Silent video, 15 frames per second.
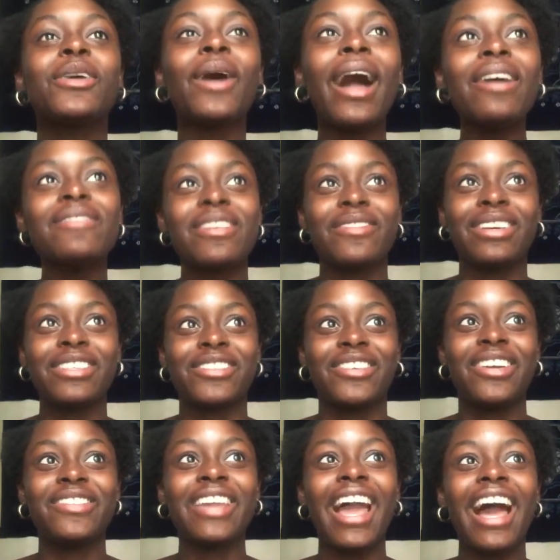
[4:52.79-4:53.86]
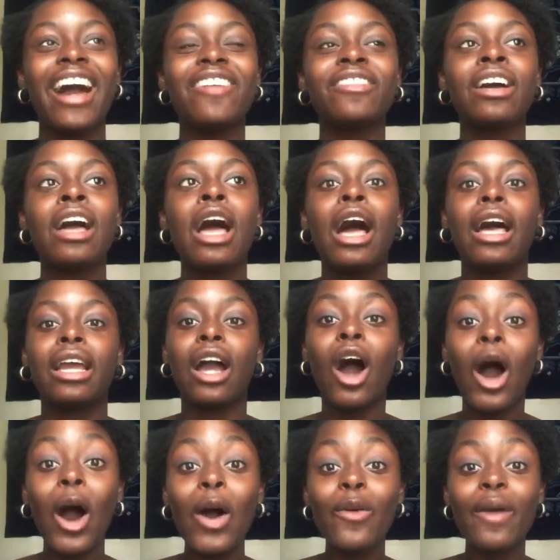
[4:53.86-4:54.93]
at my restaurant, we have a
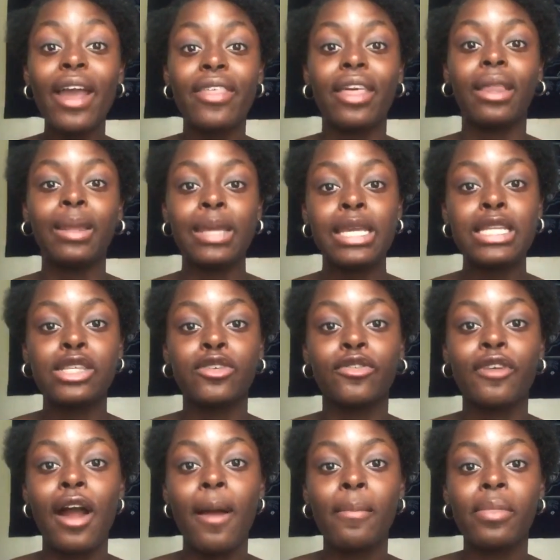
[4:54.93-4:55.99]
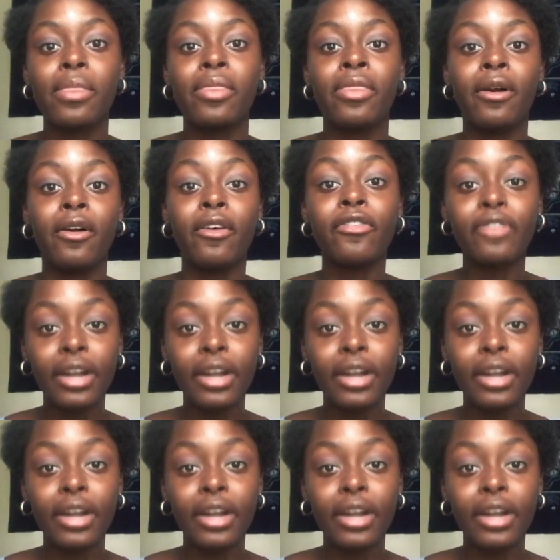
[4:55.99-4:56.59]
hallway that leads from the